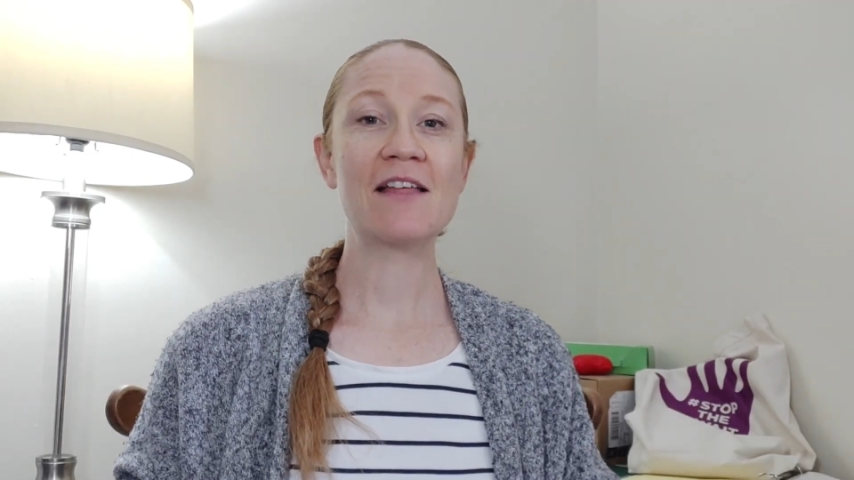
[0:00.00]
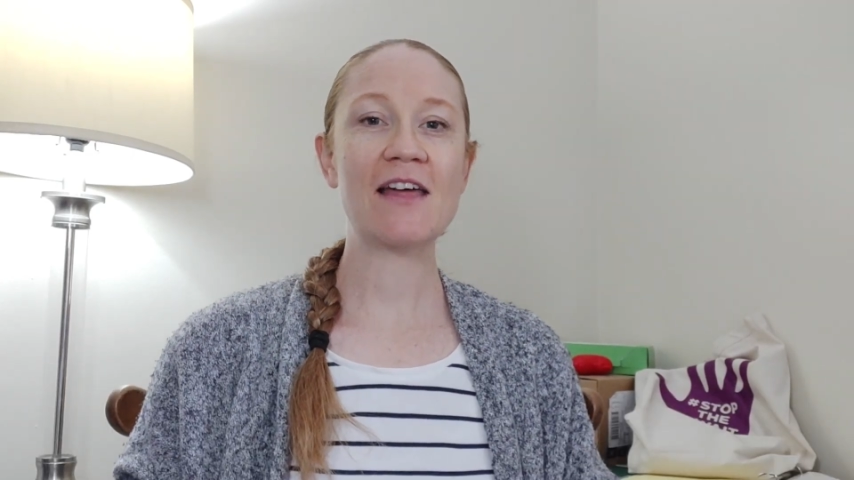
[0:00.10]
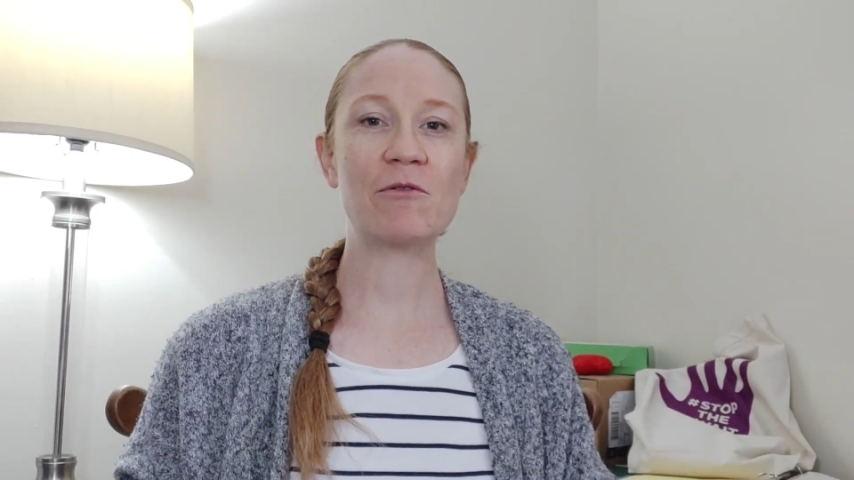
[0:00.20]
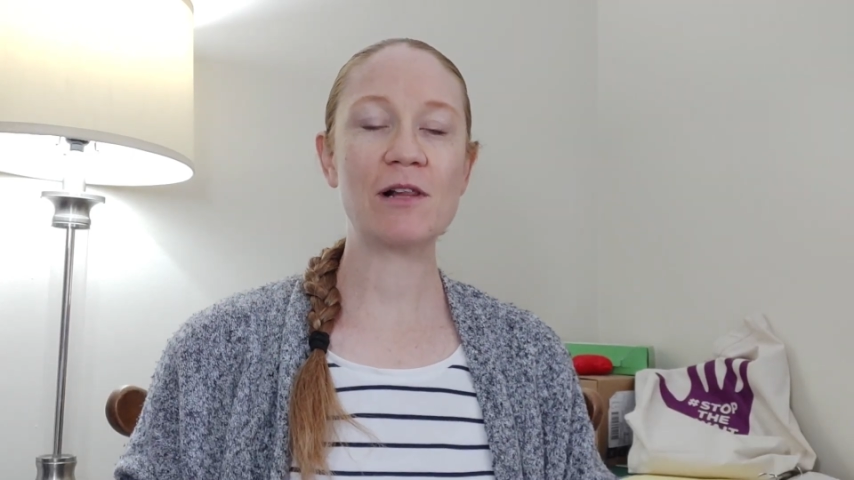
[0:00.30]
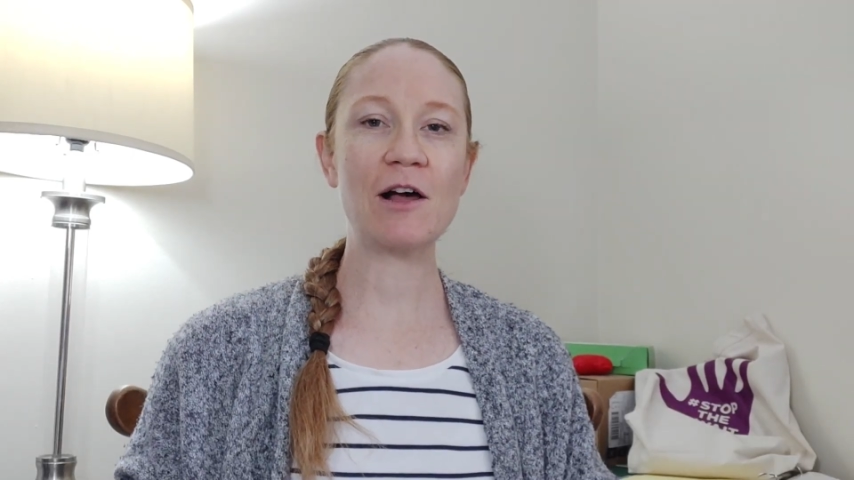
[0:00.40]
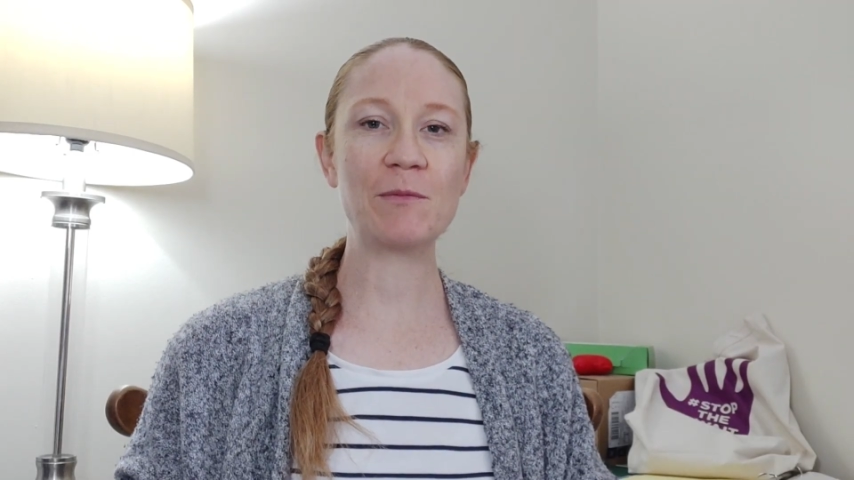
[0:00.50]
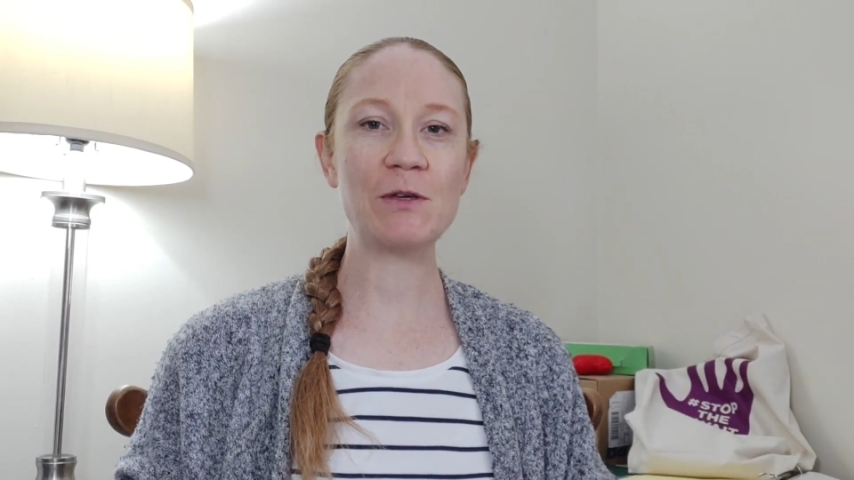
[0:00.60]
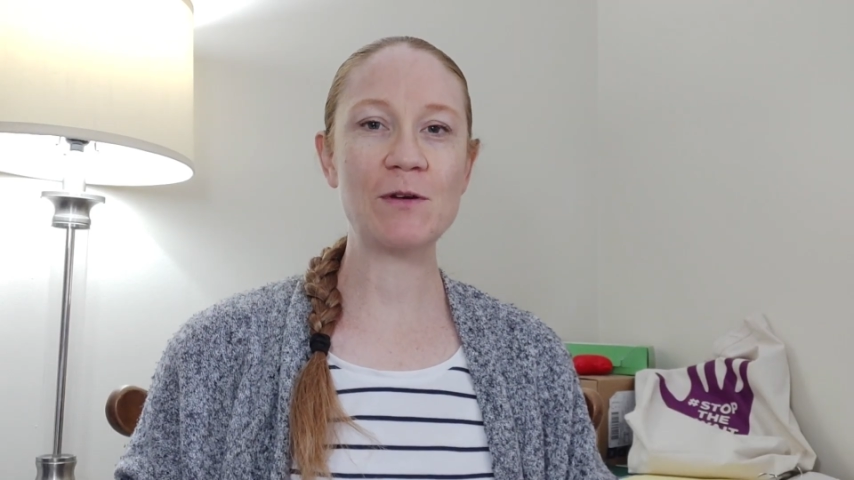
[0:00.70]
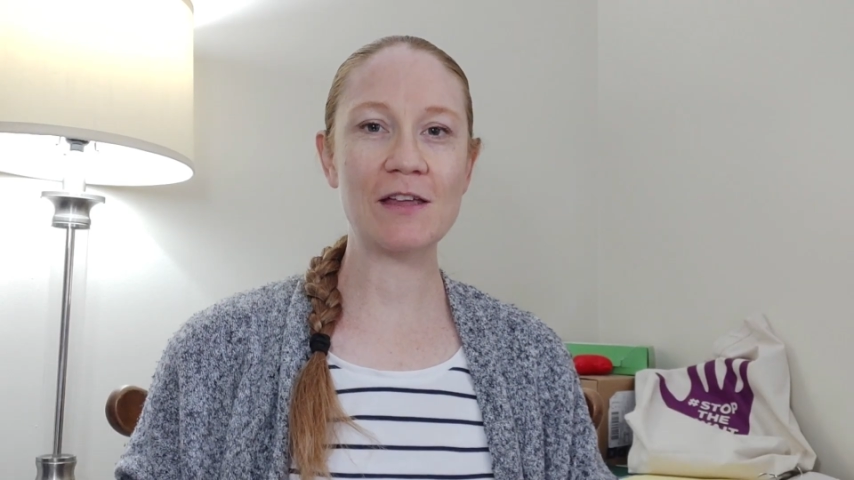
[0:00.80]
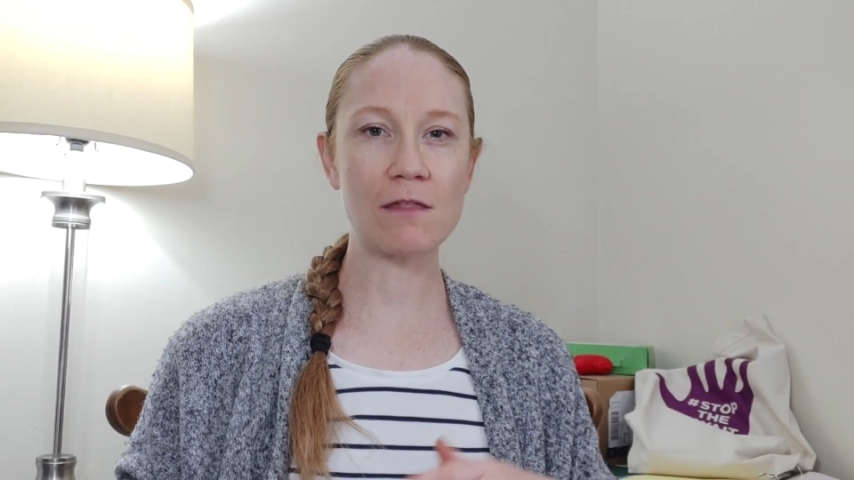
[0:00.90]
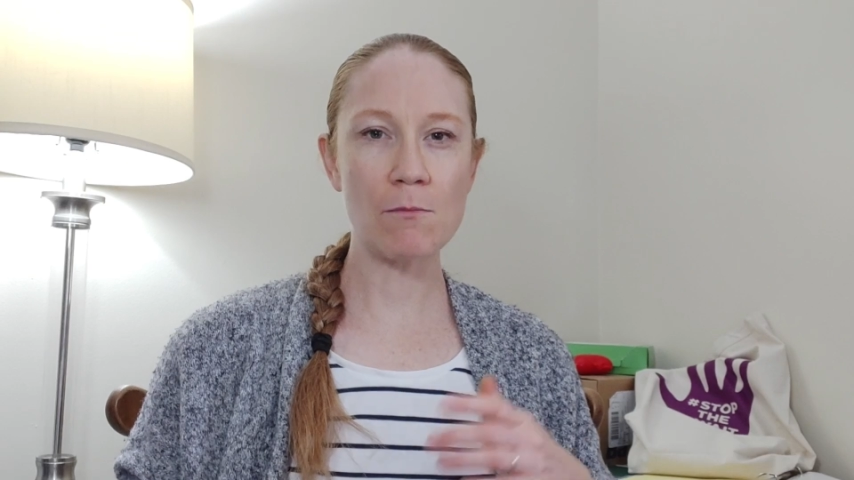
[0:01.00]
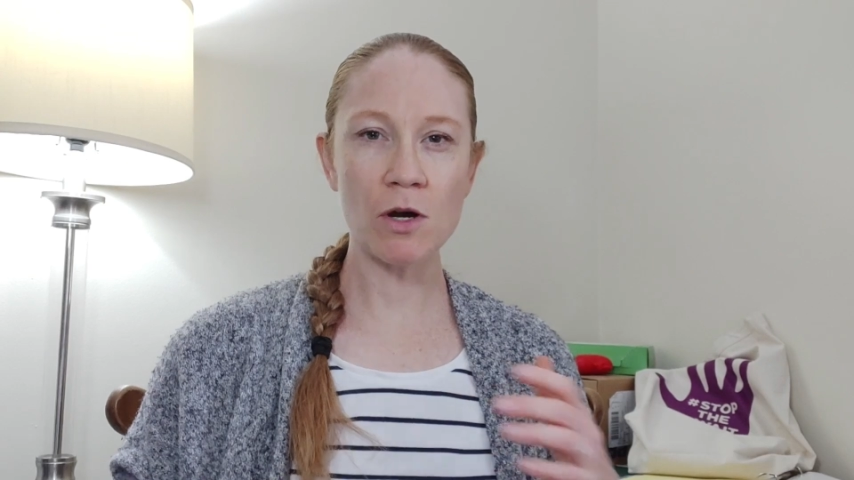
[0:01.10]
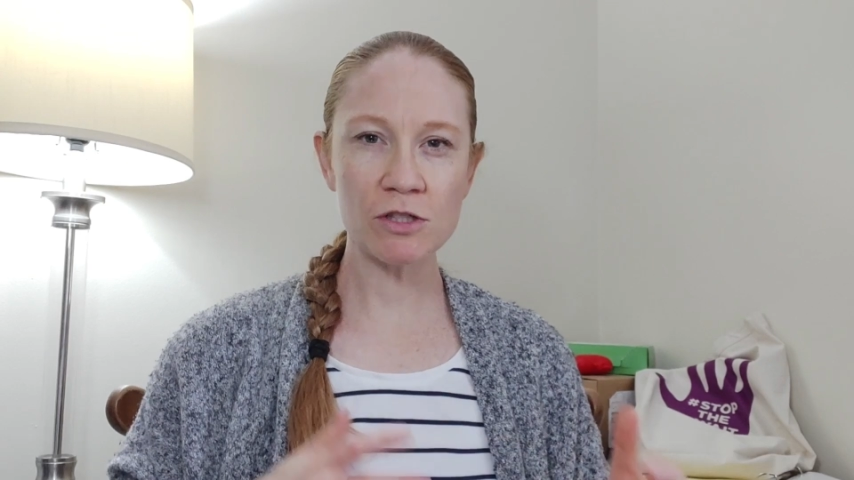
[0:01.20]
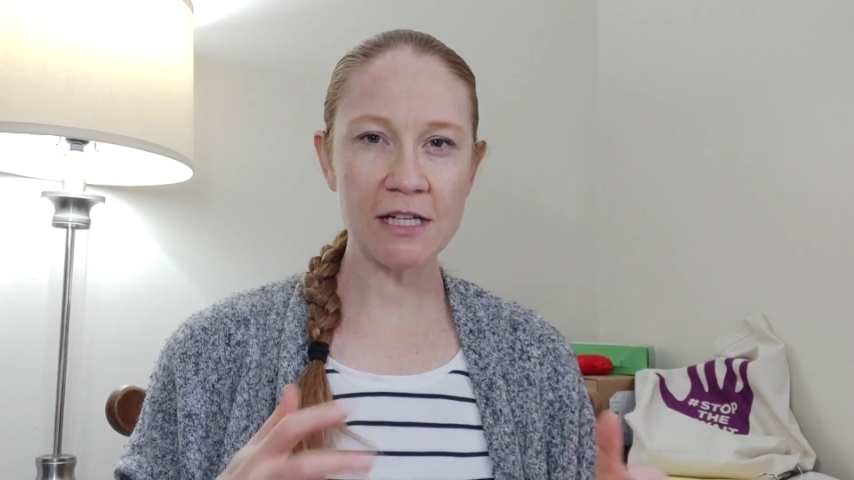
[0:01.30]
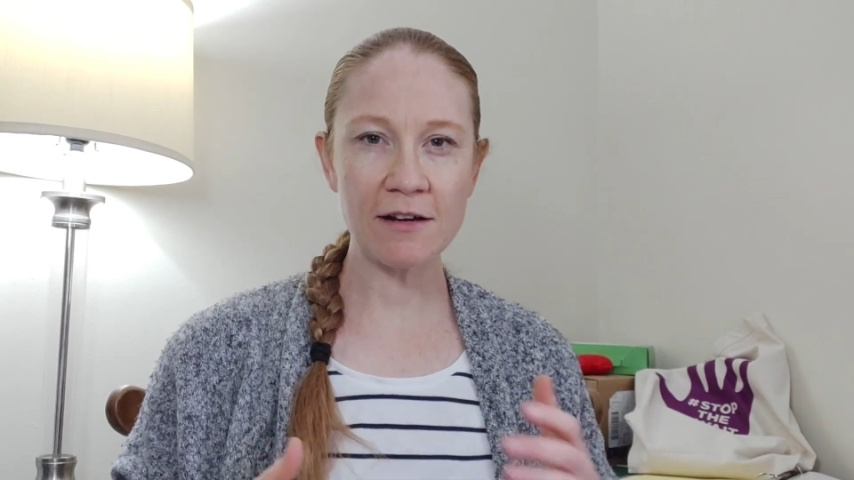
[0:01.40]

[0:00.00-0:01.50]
that will help you get the most